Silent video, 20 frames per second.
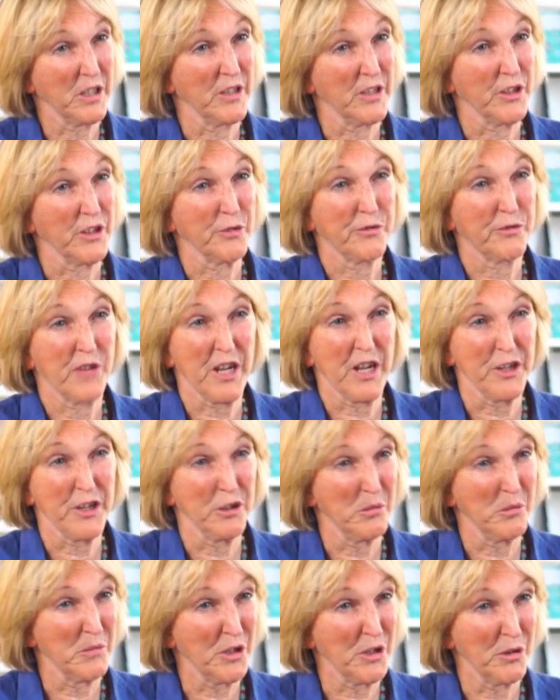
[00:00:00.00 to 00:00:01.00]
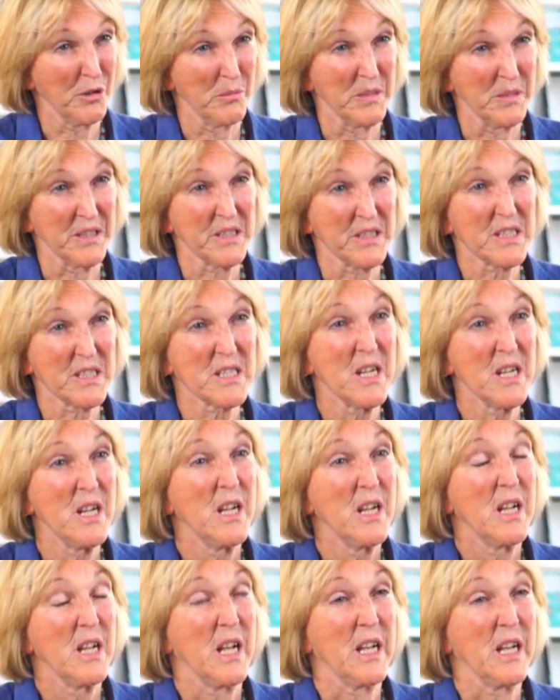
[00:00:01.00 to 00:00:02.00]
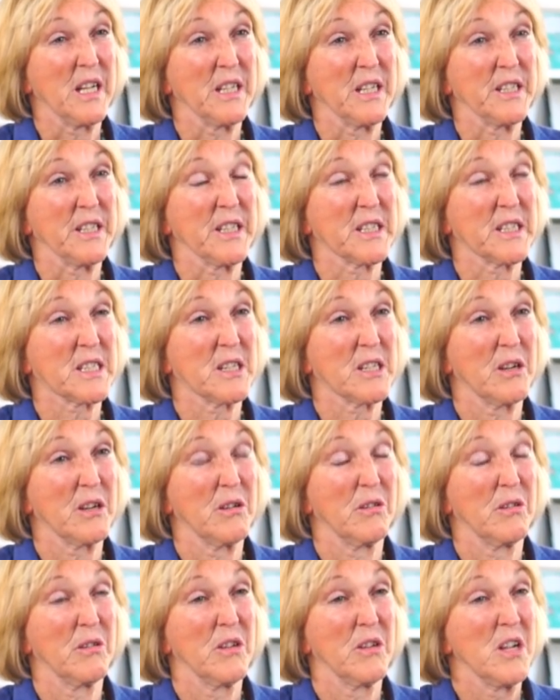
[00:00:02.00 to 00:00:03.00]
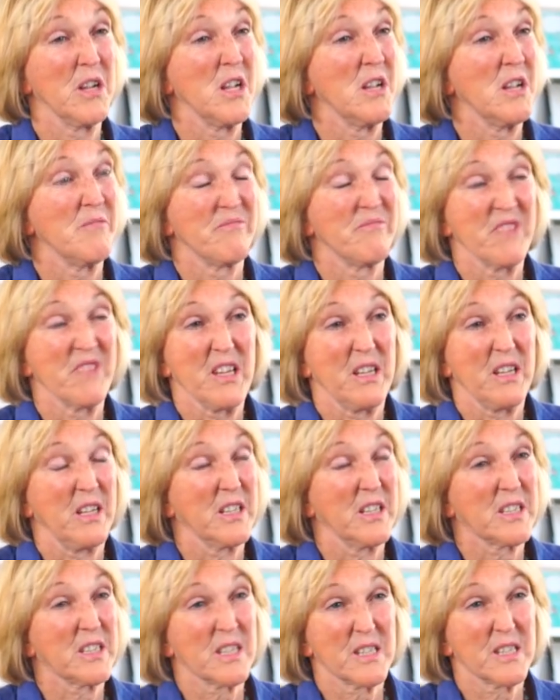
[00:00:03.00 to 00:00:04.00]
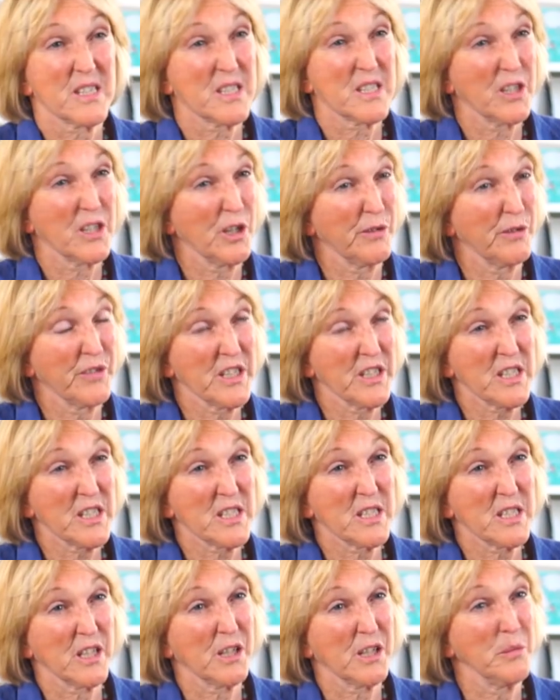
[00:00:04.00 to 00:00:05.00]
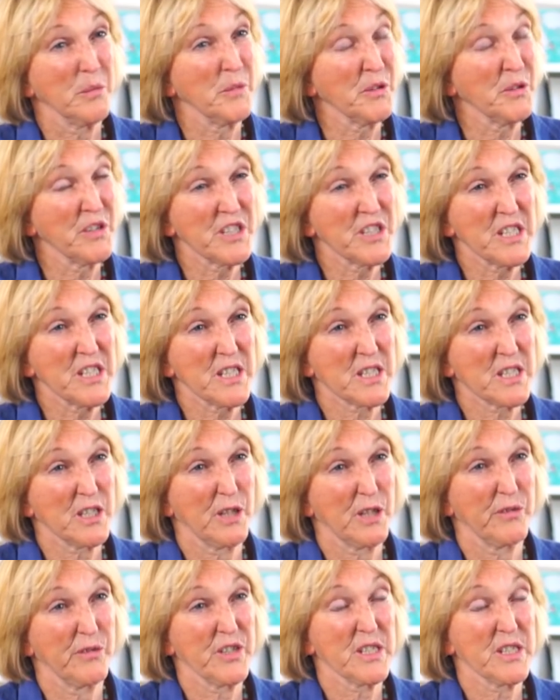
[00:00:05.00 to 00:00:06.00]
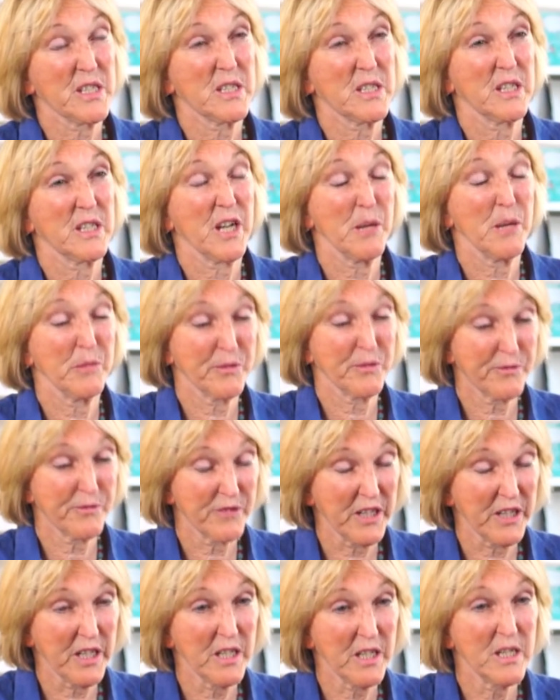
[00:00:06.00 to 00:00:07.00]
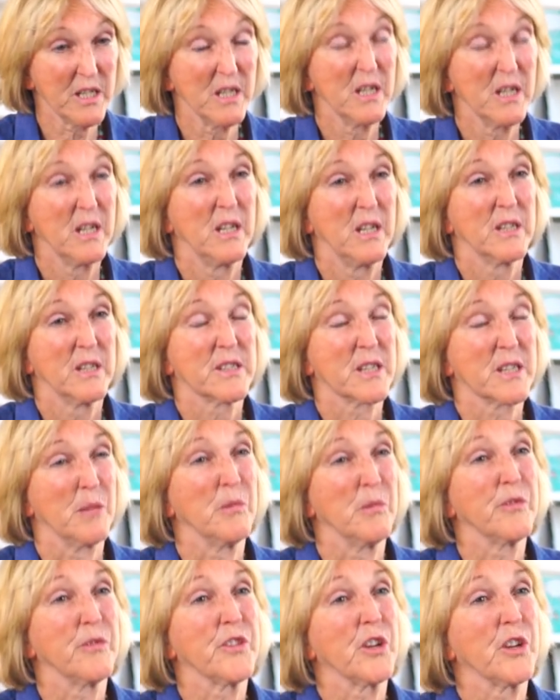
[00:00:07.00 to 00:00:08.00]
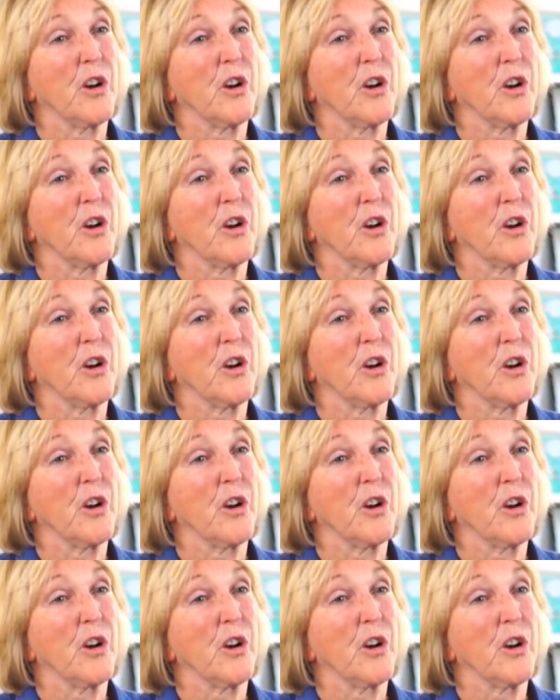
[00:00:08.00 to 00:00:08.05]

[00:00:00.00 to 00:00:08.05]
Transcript: in the final moments, and it's a, it's a service, a community service that I'm afraid some of the